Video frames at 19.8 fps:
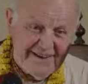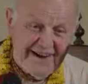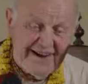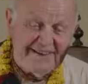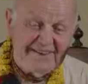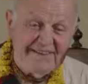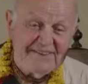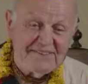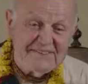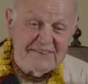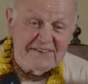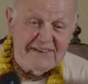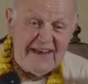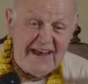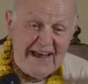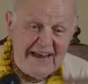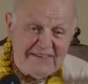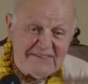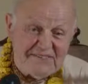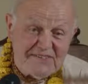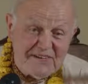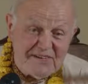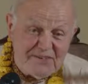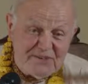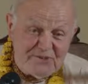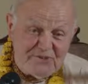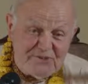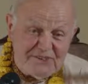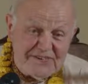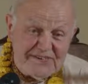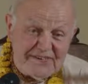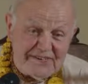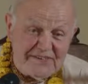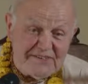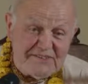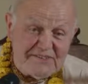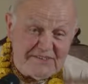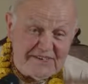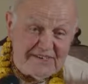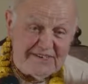Unless the last tree
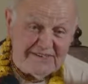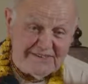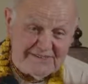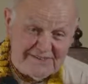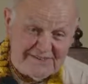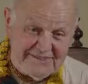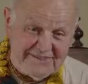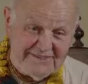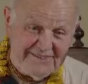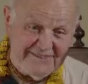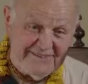is killed.